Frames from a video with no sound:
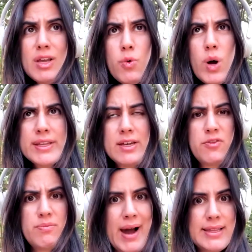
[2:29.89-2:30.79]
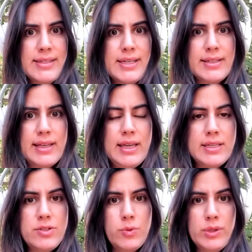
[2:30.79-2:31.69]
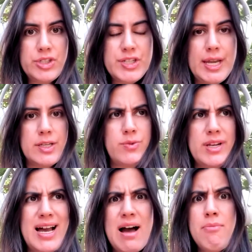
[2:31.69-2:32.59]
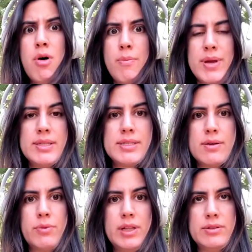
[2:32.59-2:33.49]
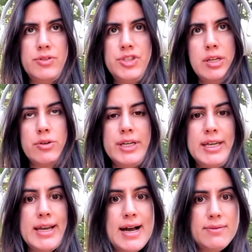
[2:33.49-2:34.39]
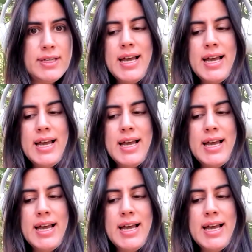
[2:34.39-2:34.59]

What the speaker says: What kind of mindset clicks you will change? What aha moments will she or he have?